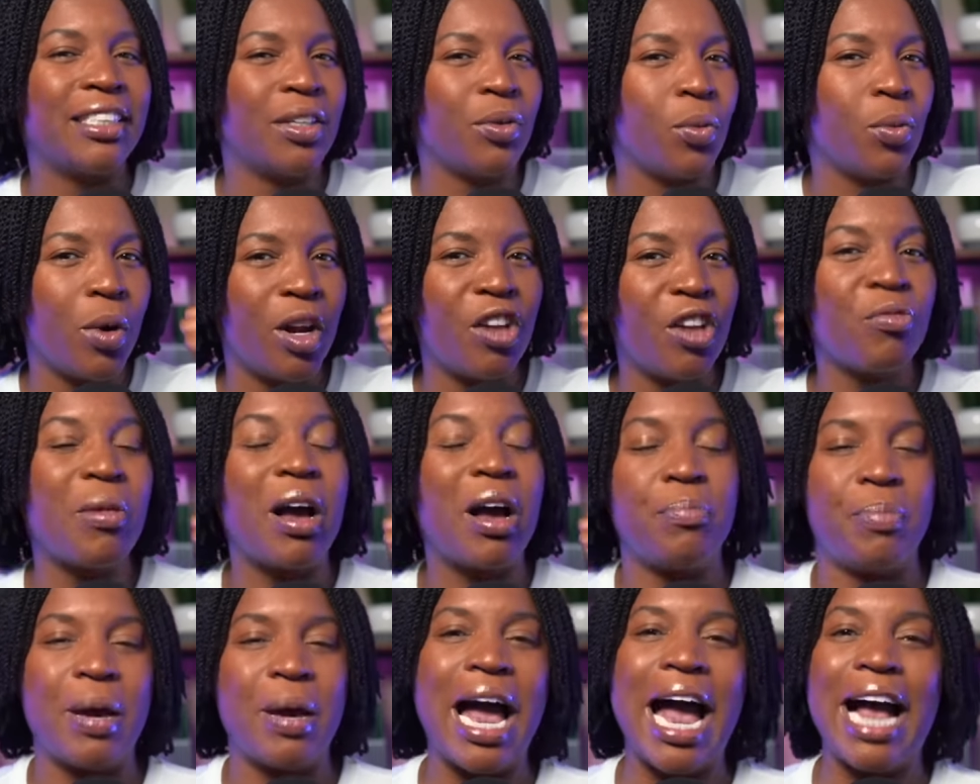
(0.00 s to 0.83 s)
in one of
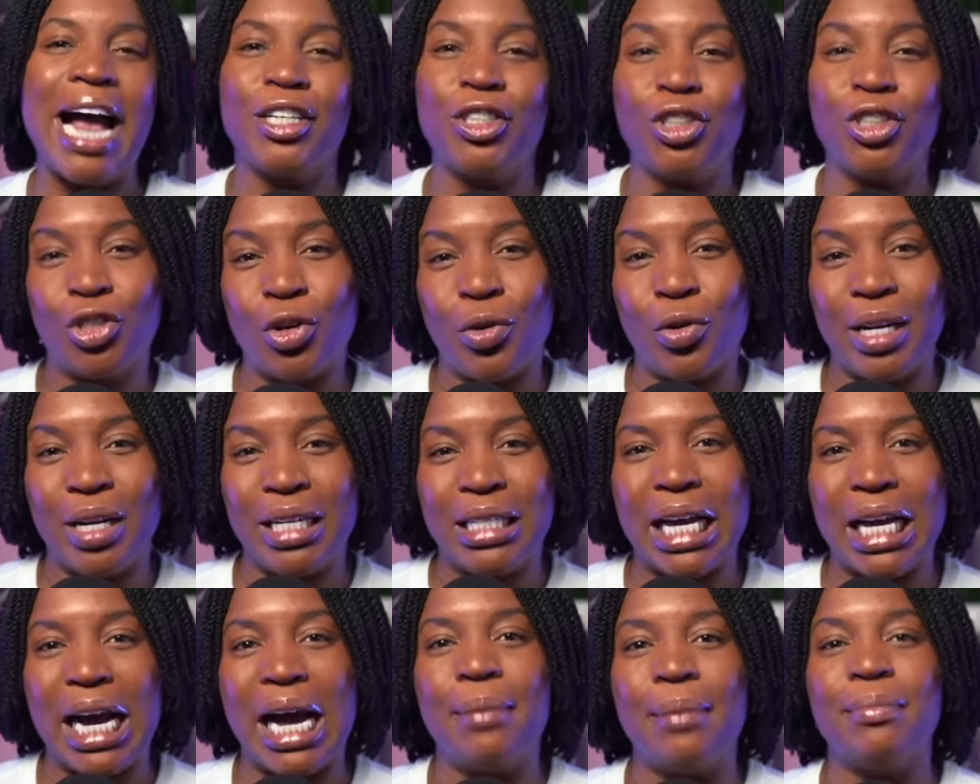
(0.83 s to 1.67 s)
my past story
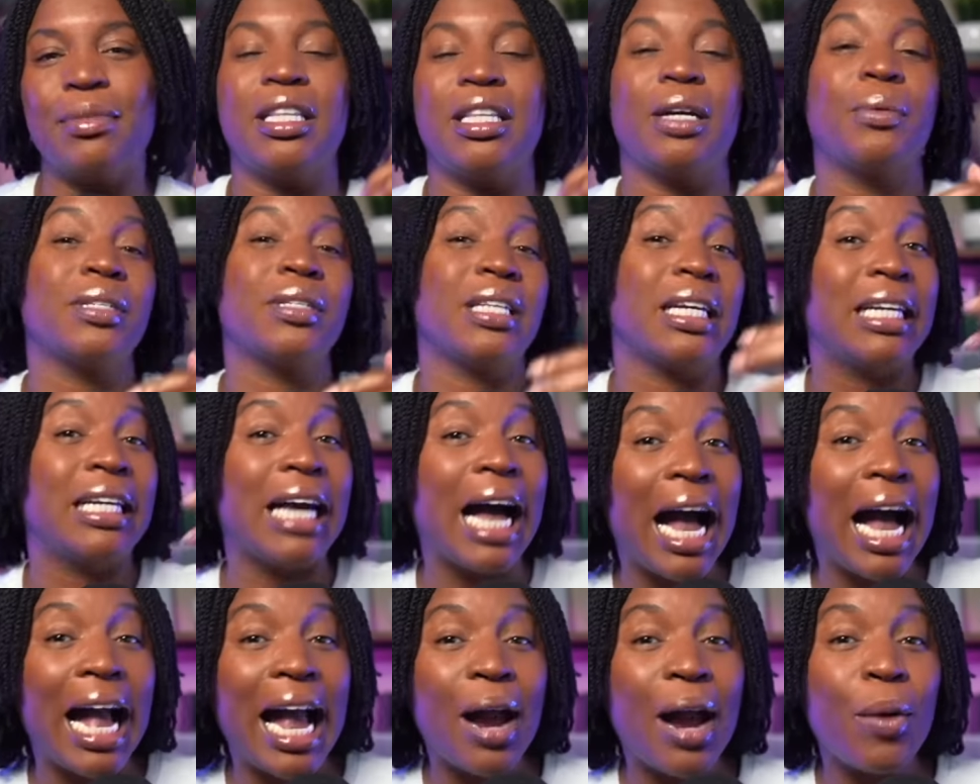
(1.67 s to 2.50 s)
times, there was a
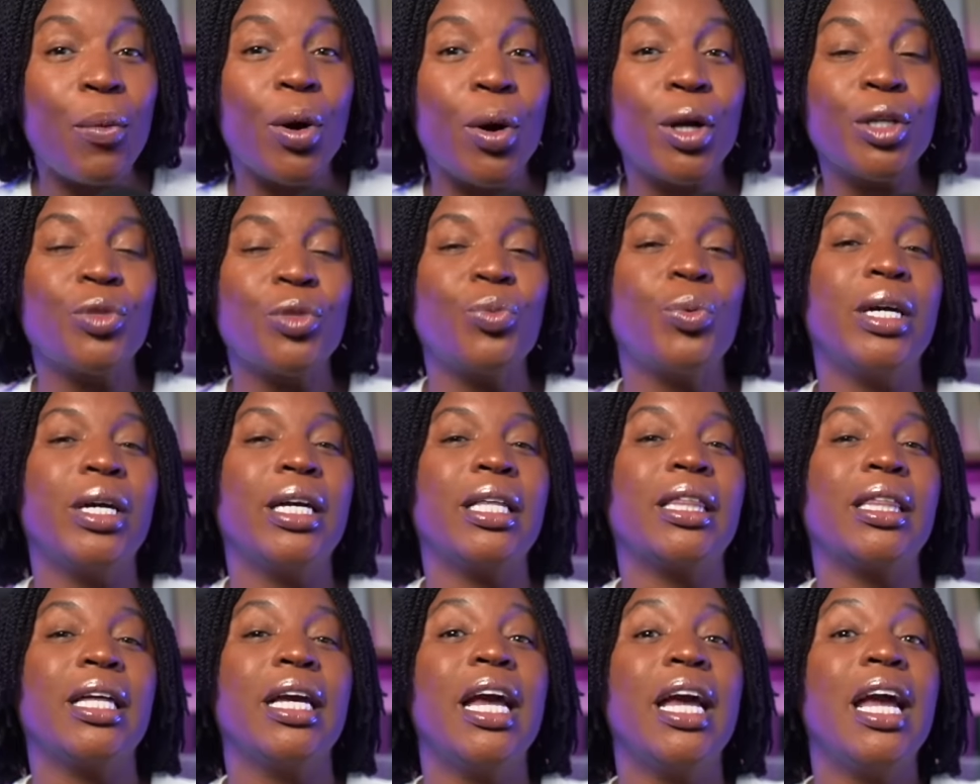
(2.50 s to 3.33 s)
guy I worked
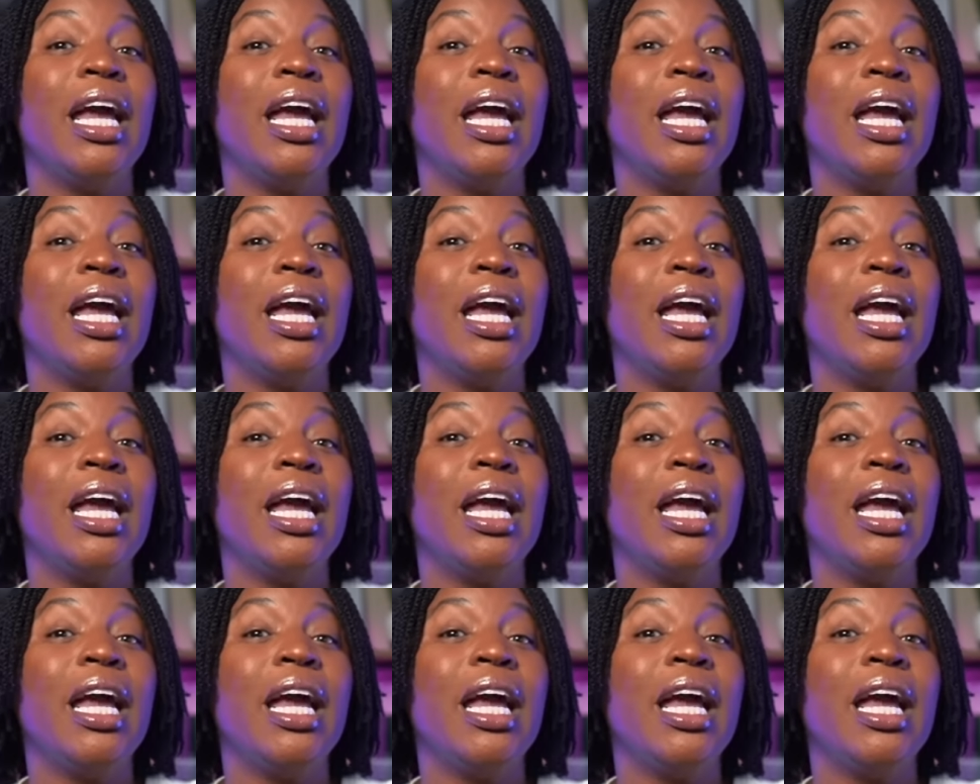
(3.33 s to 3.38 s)
with.